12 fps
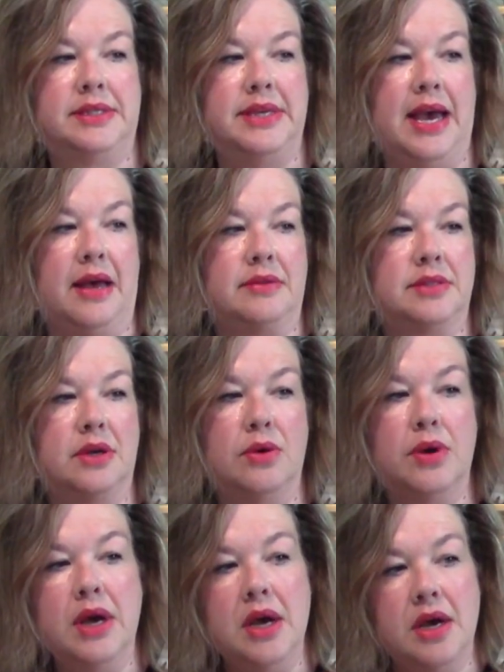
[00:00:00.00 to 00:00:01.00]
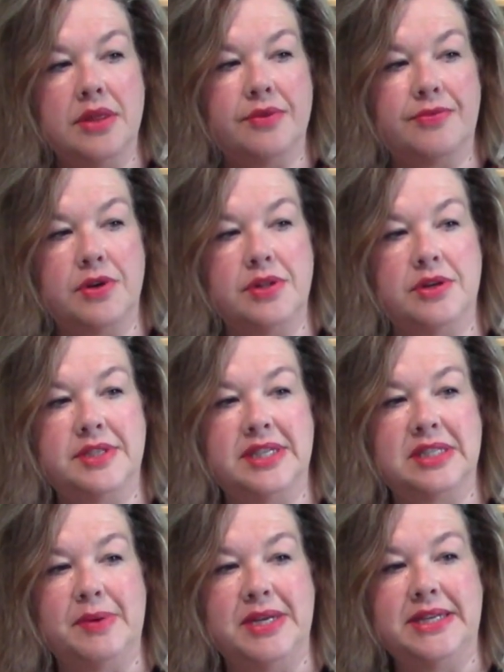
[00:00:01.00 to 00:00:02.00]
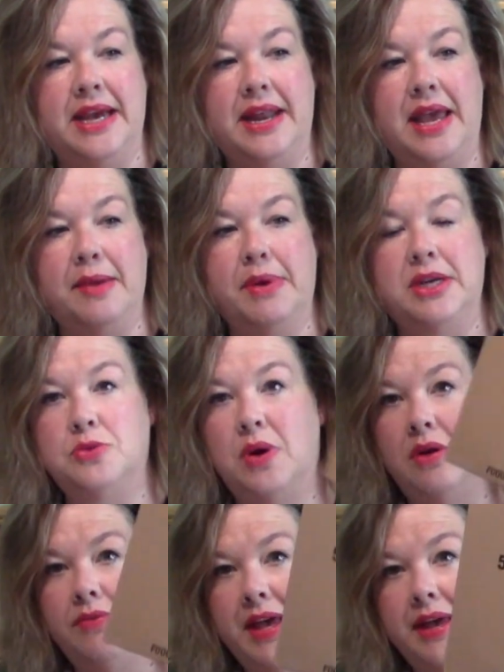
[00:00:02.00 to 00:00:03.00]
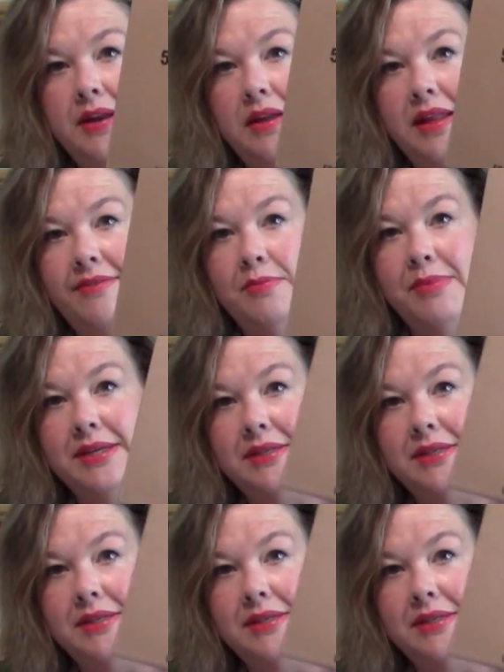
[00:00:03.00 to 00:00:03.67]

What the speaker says: Yeah, so there's 6 by 10, 8 by 12, and 11 by